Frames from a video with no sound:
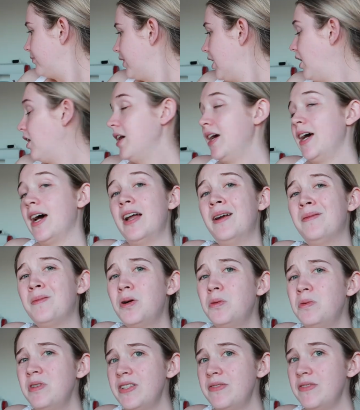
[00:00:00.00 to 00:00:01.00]
Oh yeah, and I'm
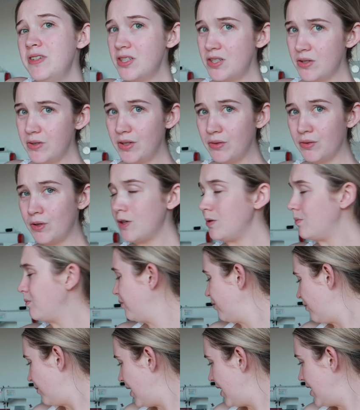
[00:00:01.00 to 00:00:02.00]
almost finished doing the
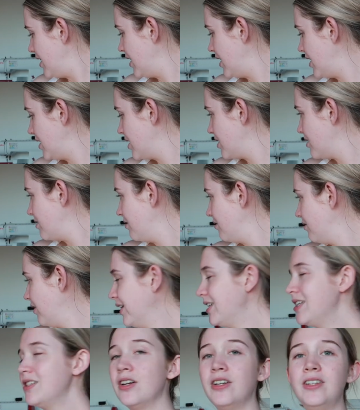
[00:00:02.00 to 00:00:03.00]
room. It's
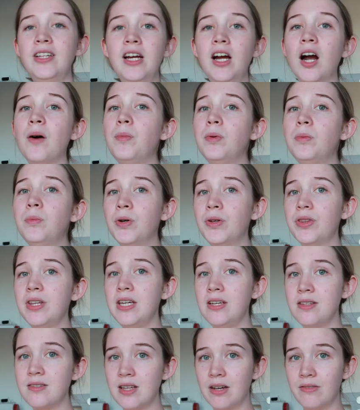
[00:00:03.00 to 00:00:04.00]
like there's only a couple more
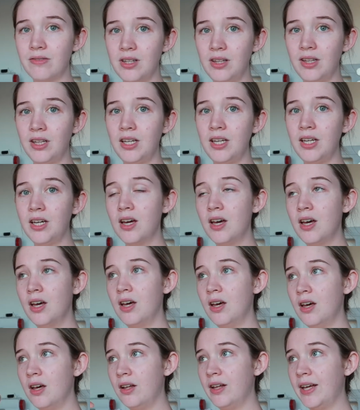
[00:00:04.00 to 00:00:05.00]
things left in the,
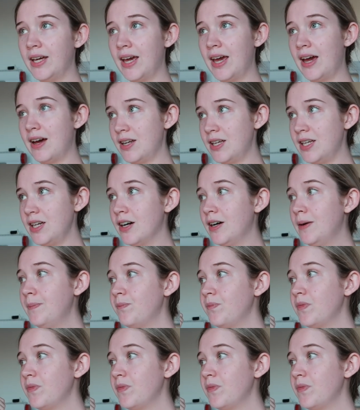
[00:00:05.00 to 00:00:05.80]
like out here.